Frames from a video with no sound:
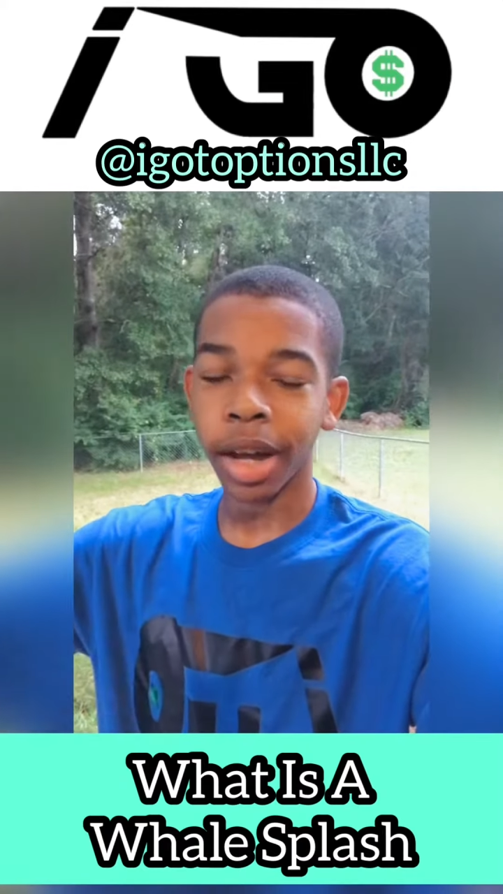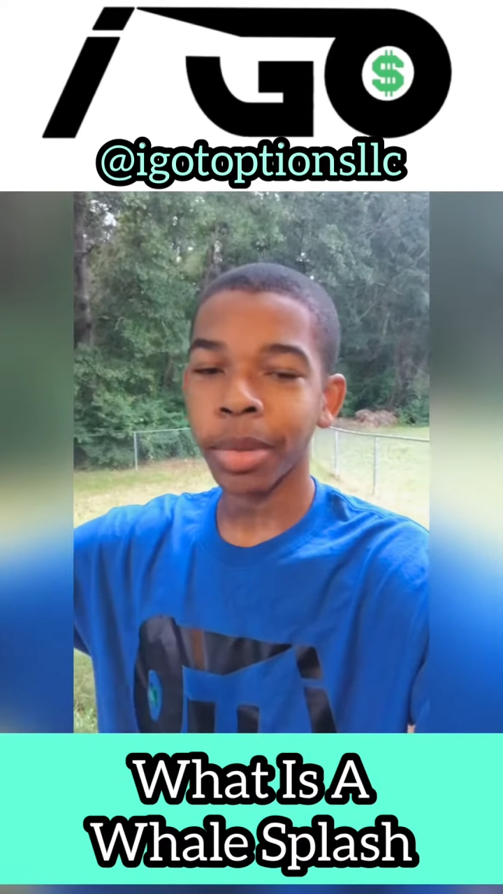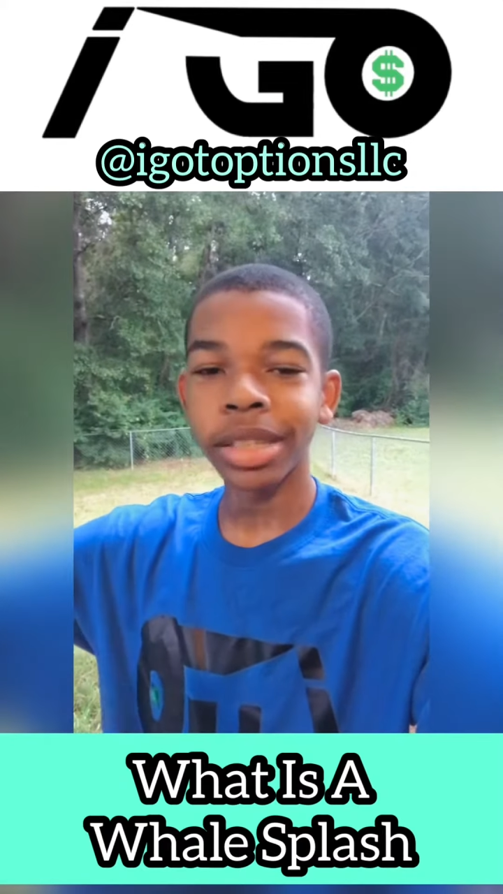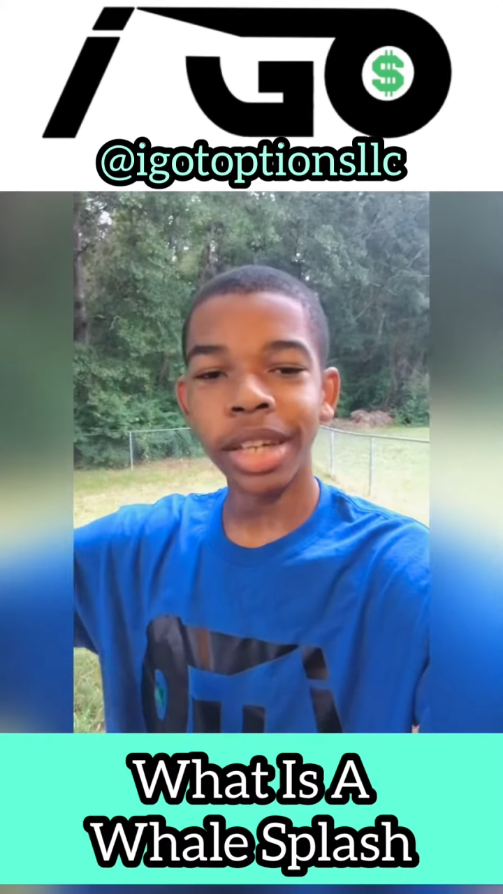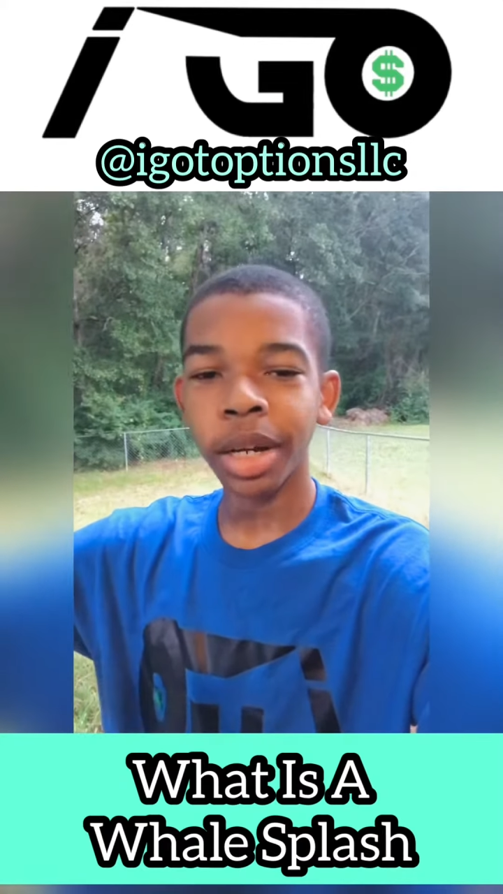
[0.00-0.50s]
I'm
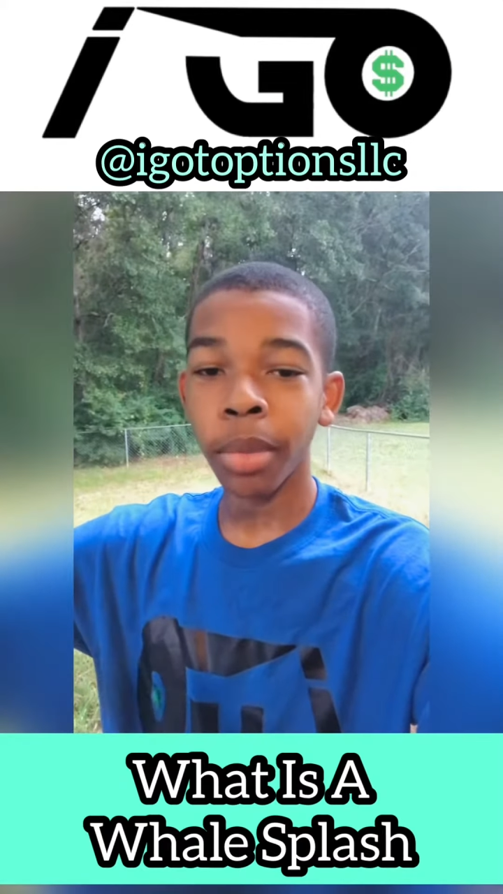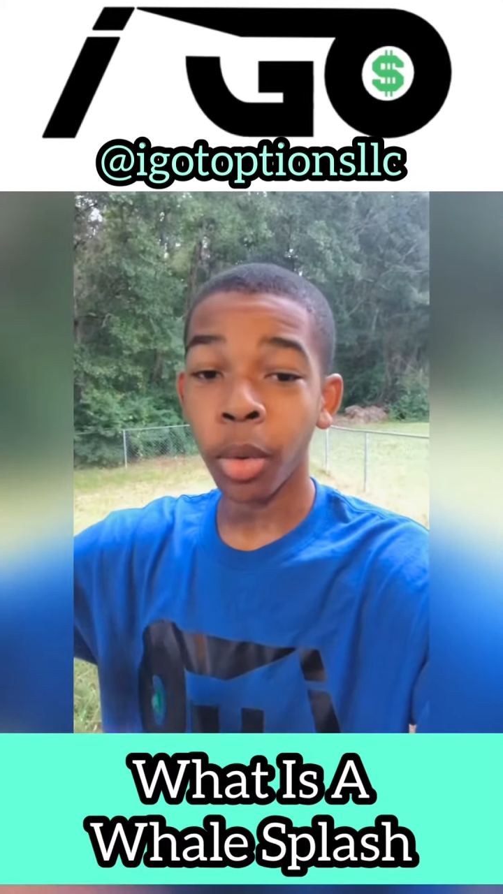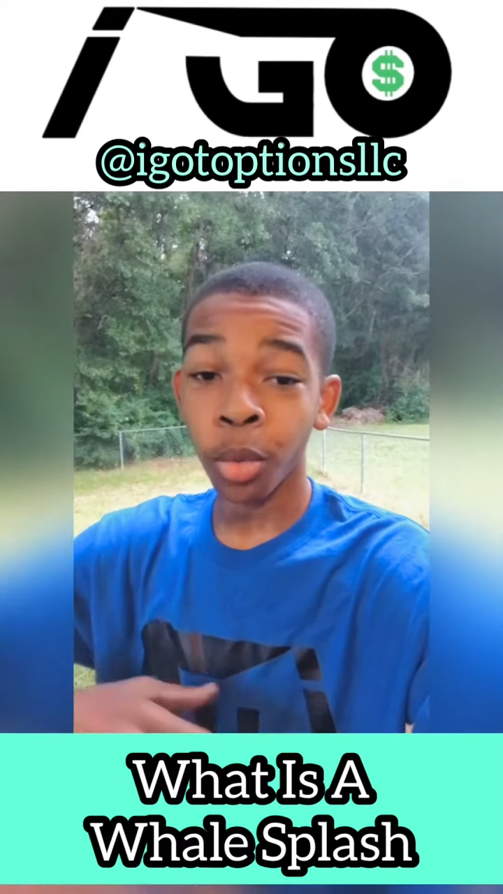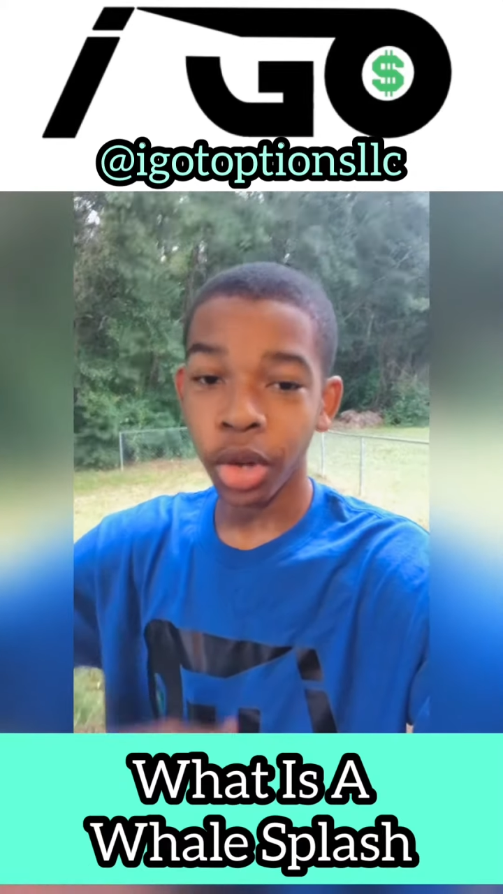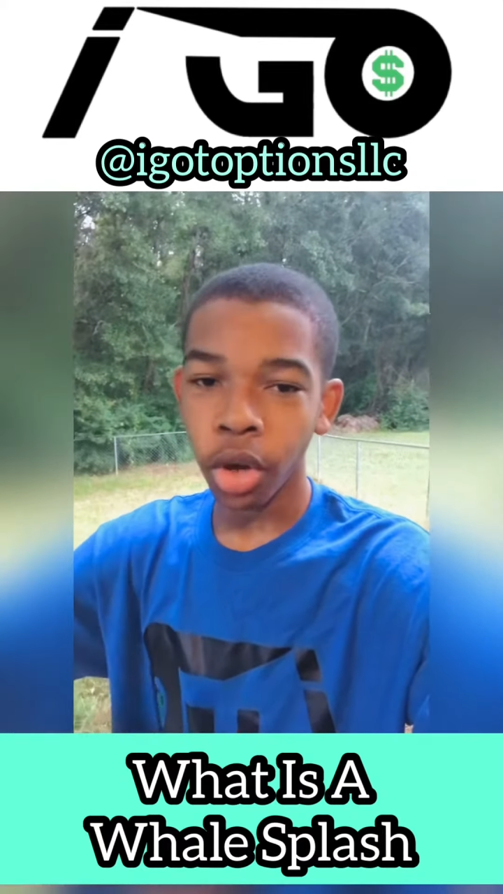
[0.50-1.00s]
not talking about
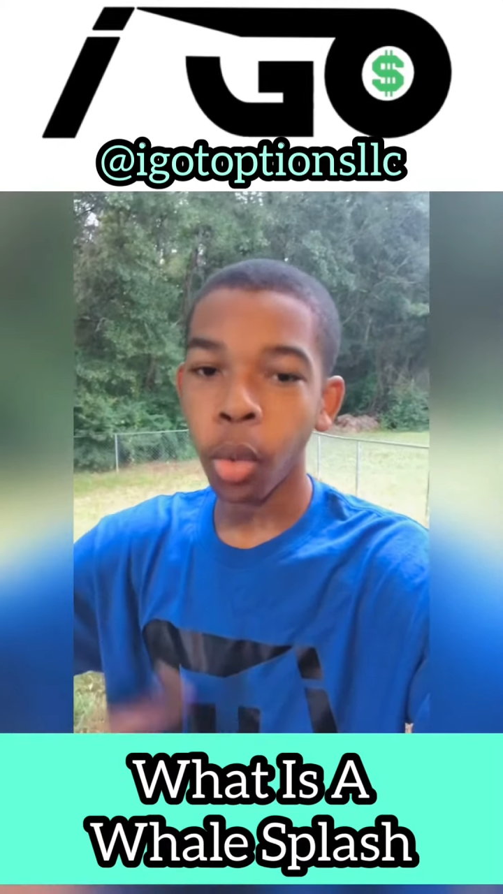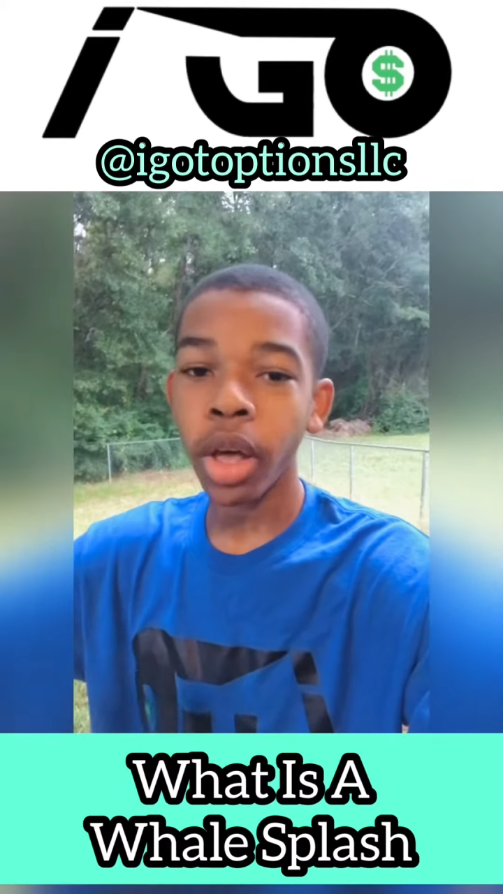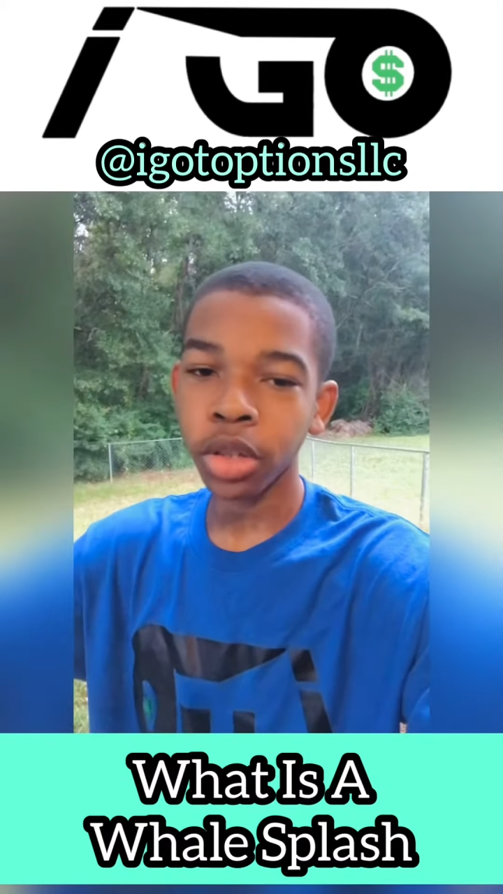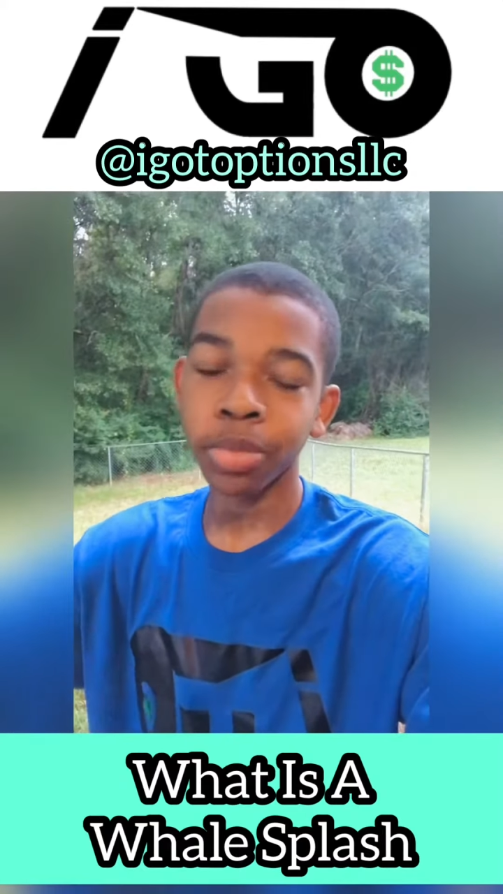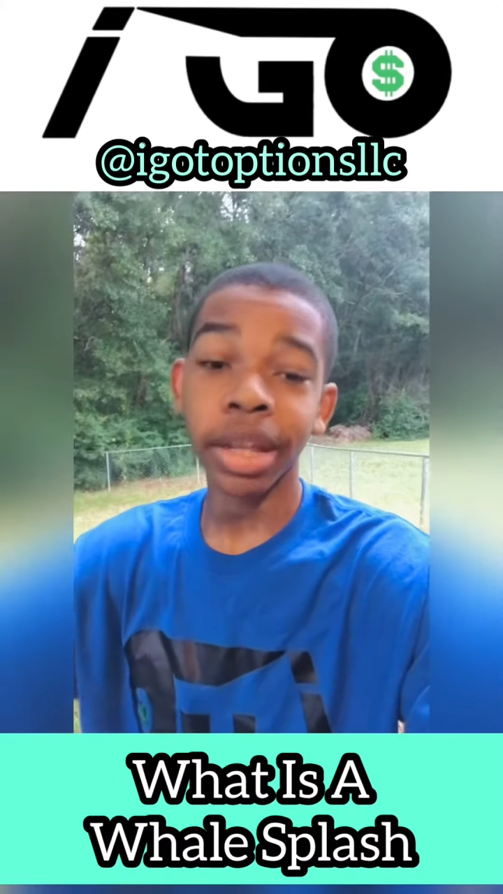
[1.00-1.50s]
real
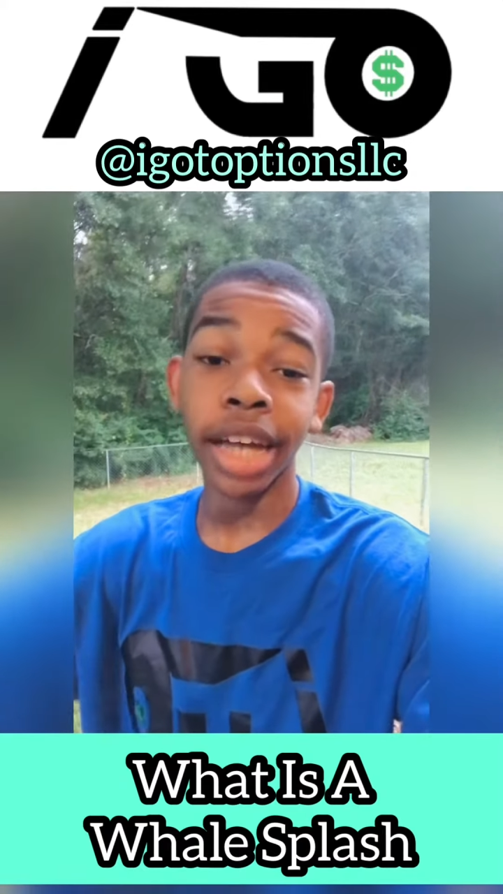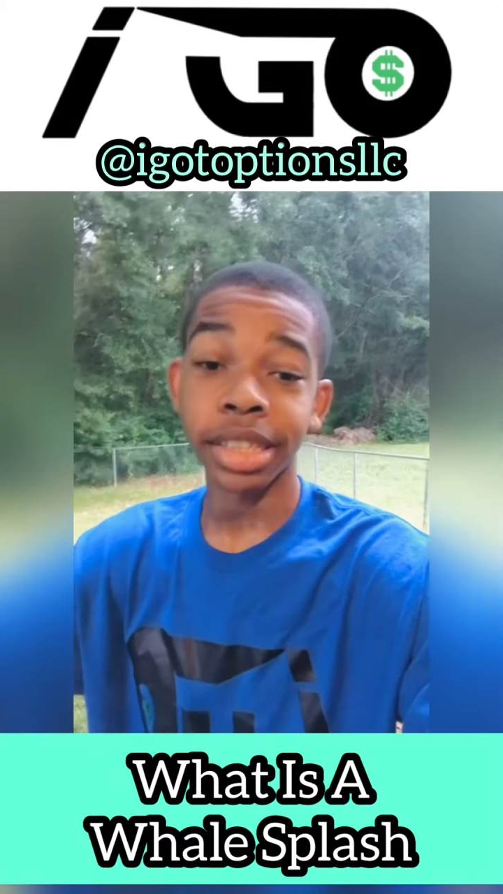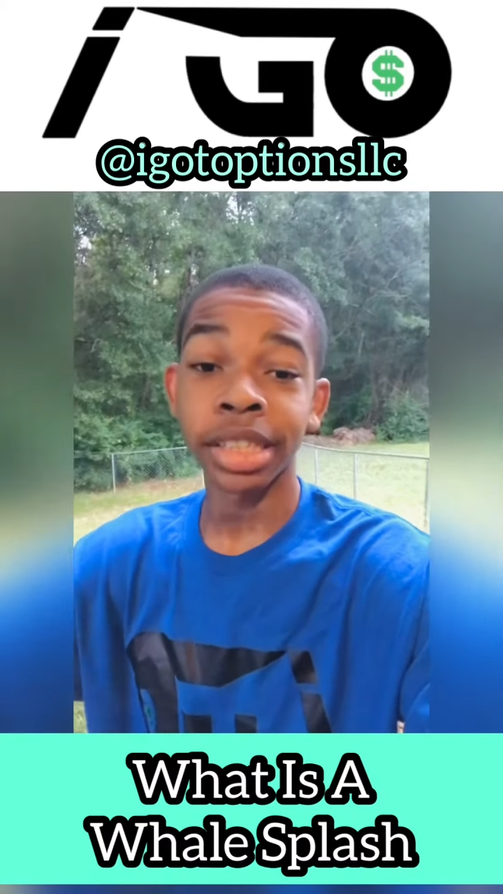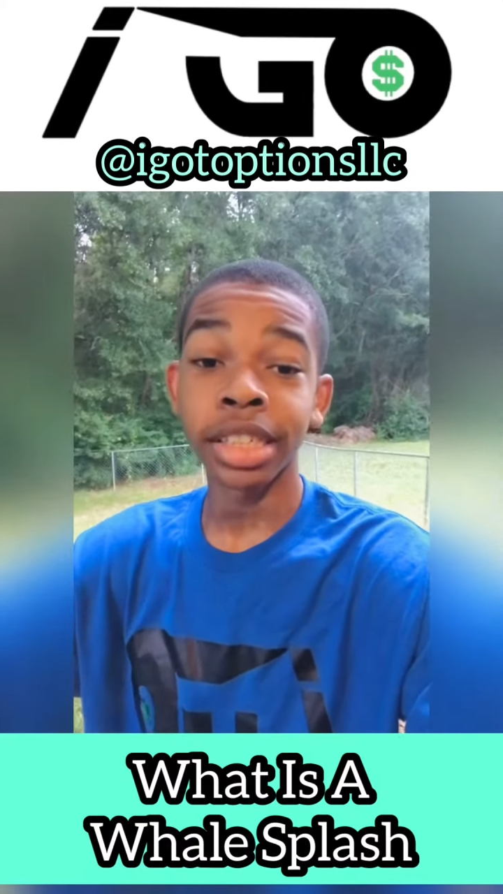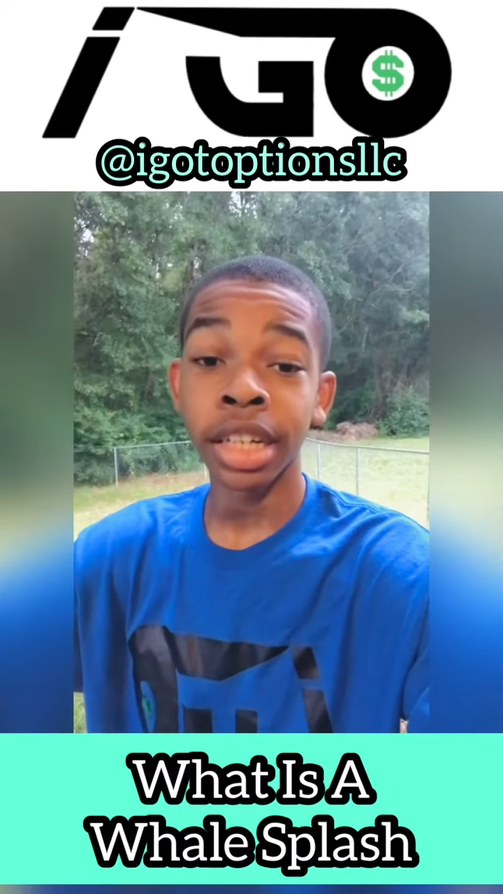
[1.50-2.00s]
whale
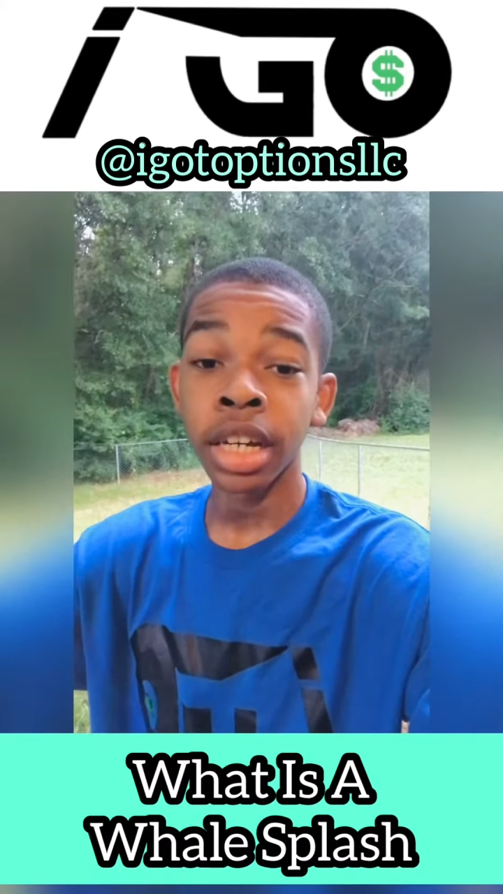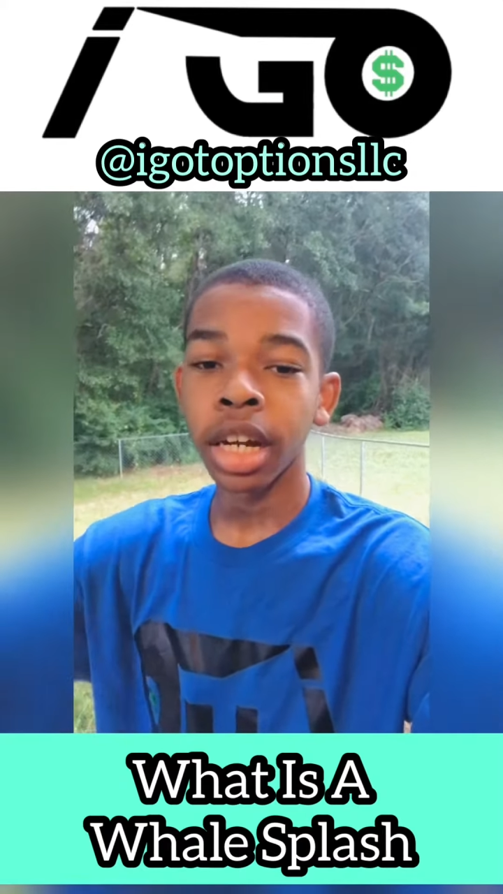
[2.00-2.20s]
splashes.